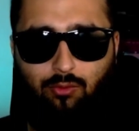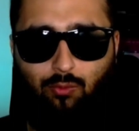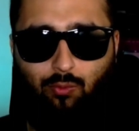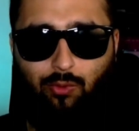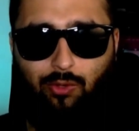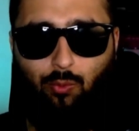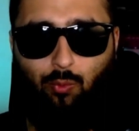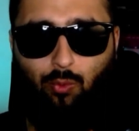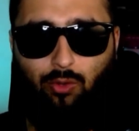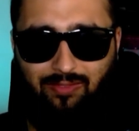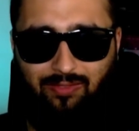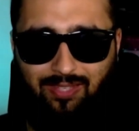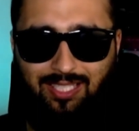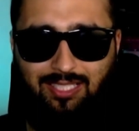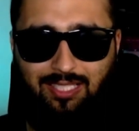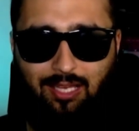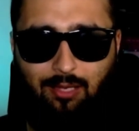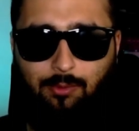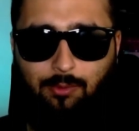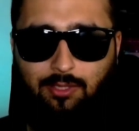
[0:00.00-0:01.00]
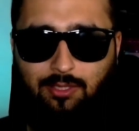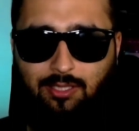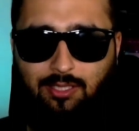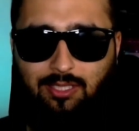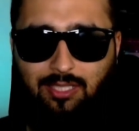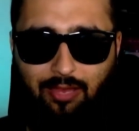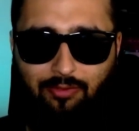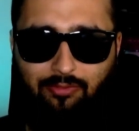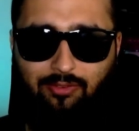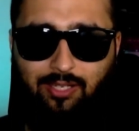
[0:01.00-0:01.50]
with one of these tablets, it's
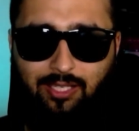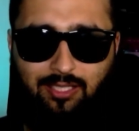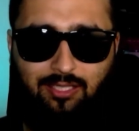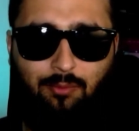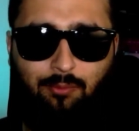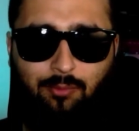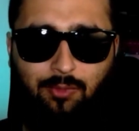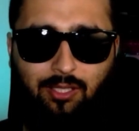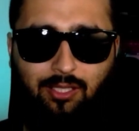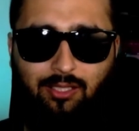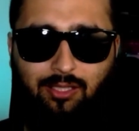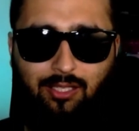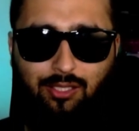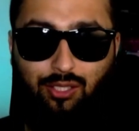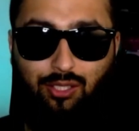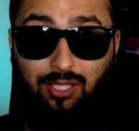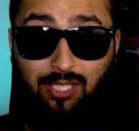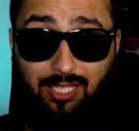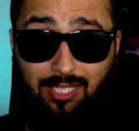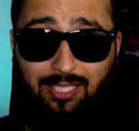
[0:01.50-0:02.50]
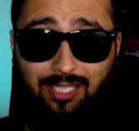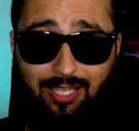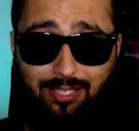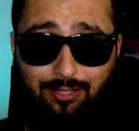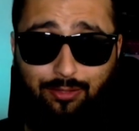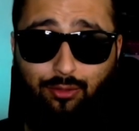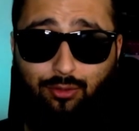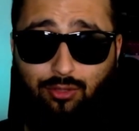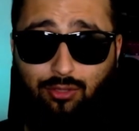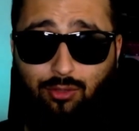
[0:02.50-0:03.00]
definitely something that you need to
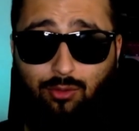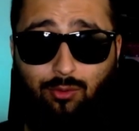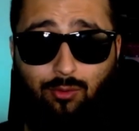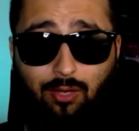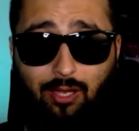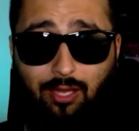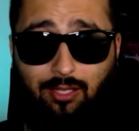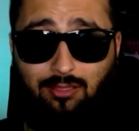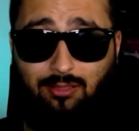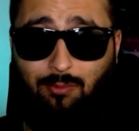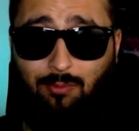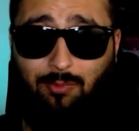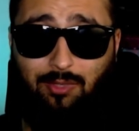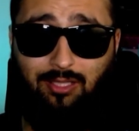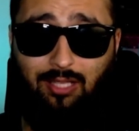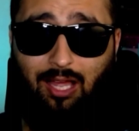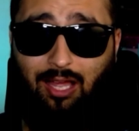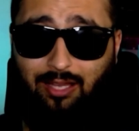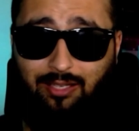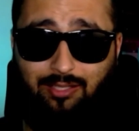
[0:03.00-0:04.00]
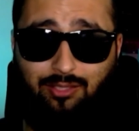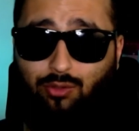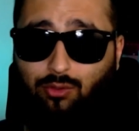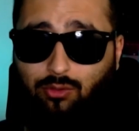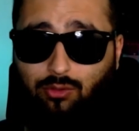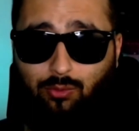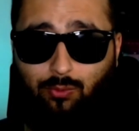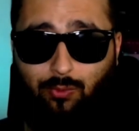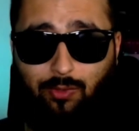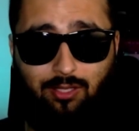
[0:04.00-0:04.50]
get used to, and something that I
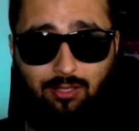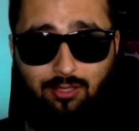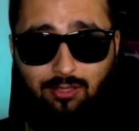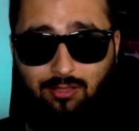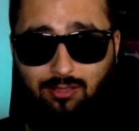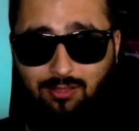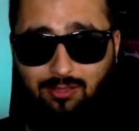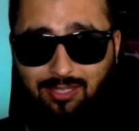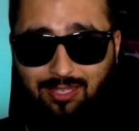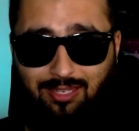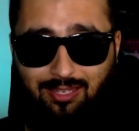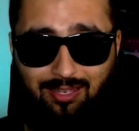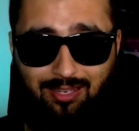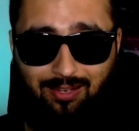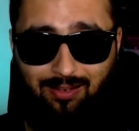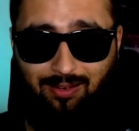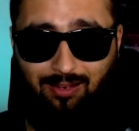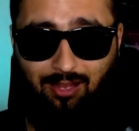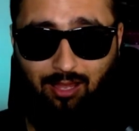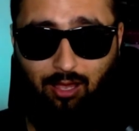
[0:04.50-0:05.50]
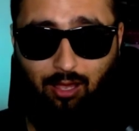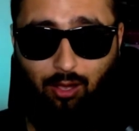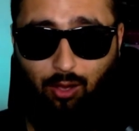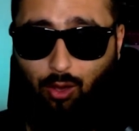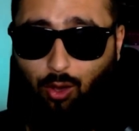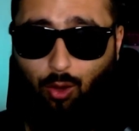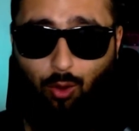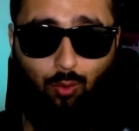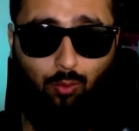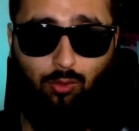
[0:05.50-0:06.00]
struggled with a
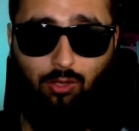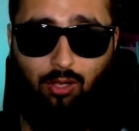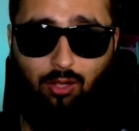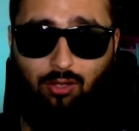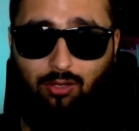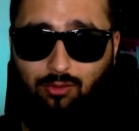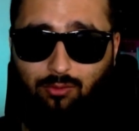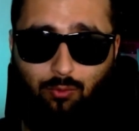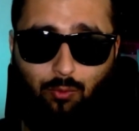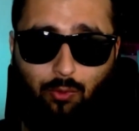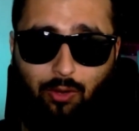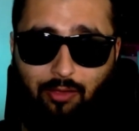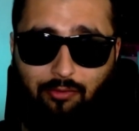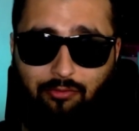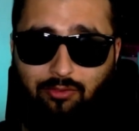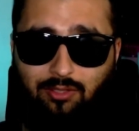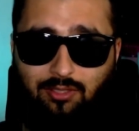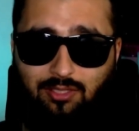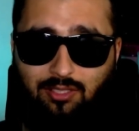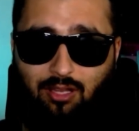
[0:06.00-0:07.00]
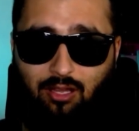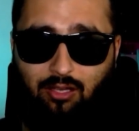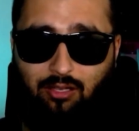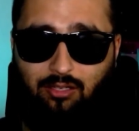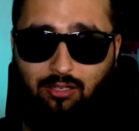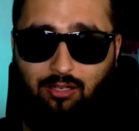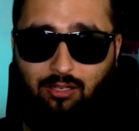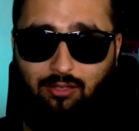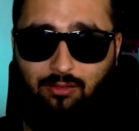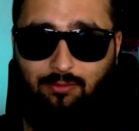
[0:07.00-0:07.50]
whole lot when I first
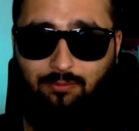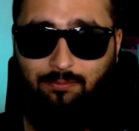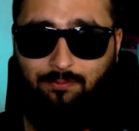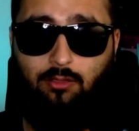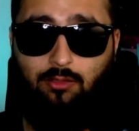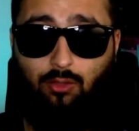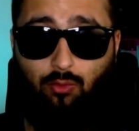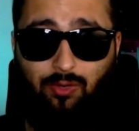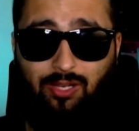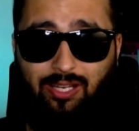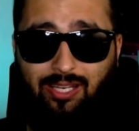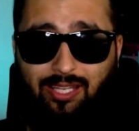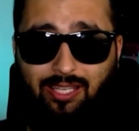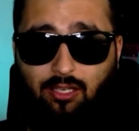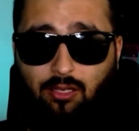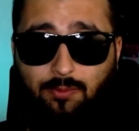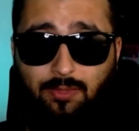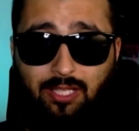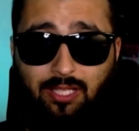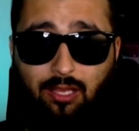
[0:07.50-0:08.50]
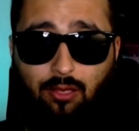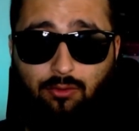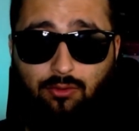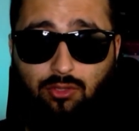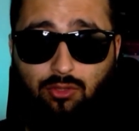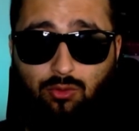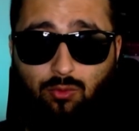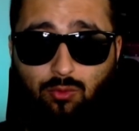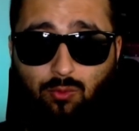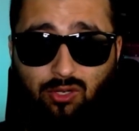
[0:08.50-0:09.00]
started. So really it comes down
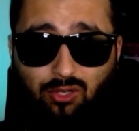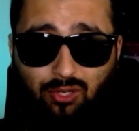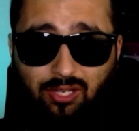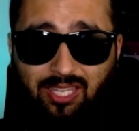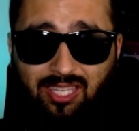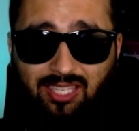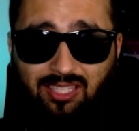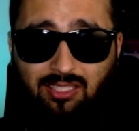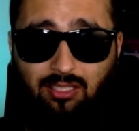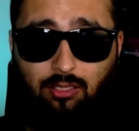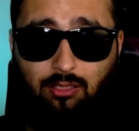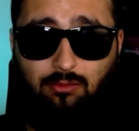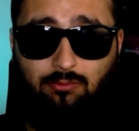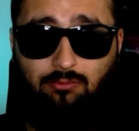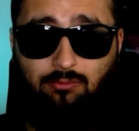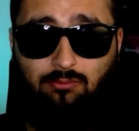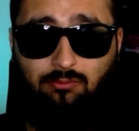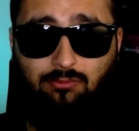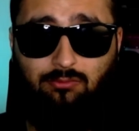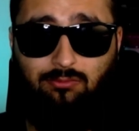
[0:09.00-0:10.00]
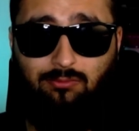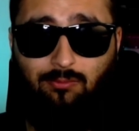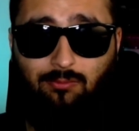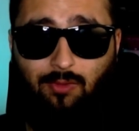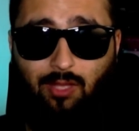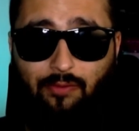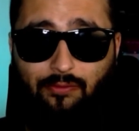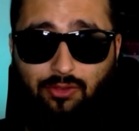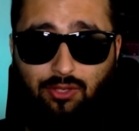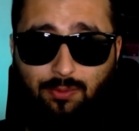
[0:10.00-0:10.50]
to what your needs are.
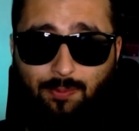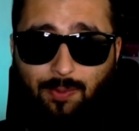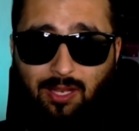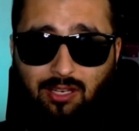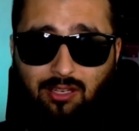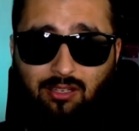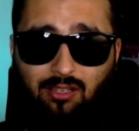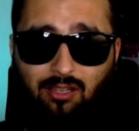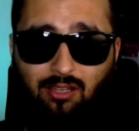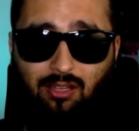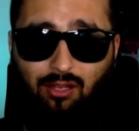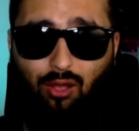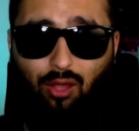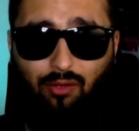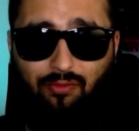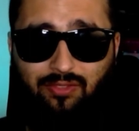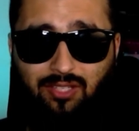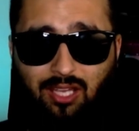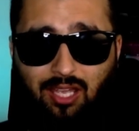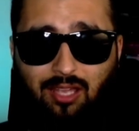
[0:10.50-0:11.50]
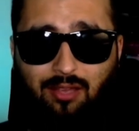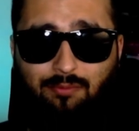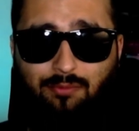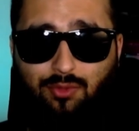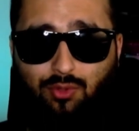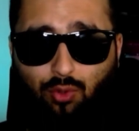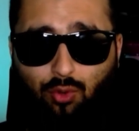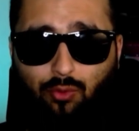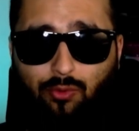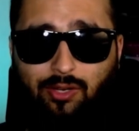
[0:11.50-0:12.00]
If you spend a lot of time
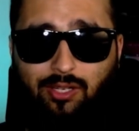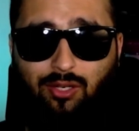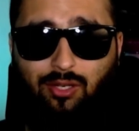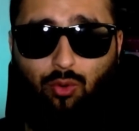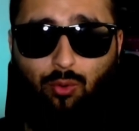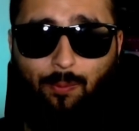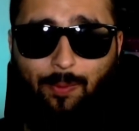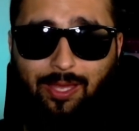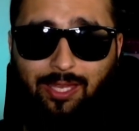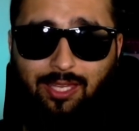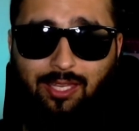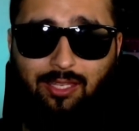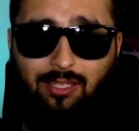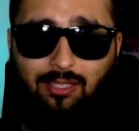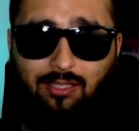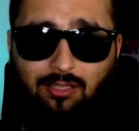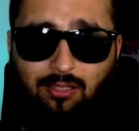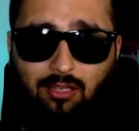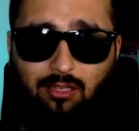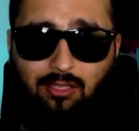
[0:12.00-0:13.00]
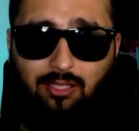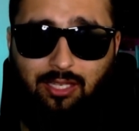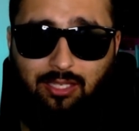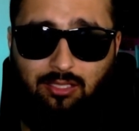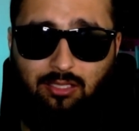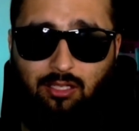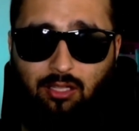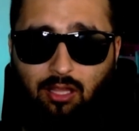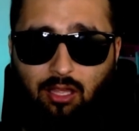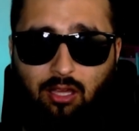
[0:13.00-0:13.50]
drawing or making
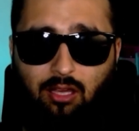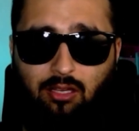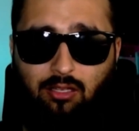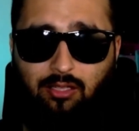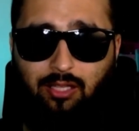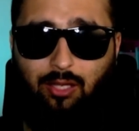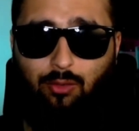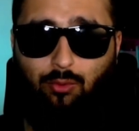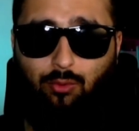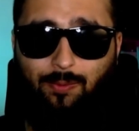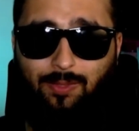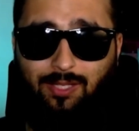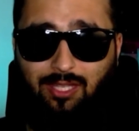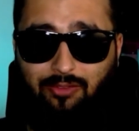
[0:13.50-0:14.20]
digital art that would be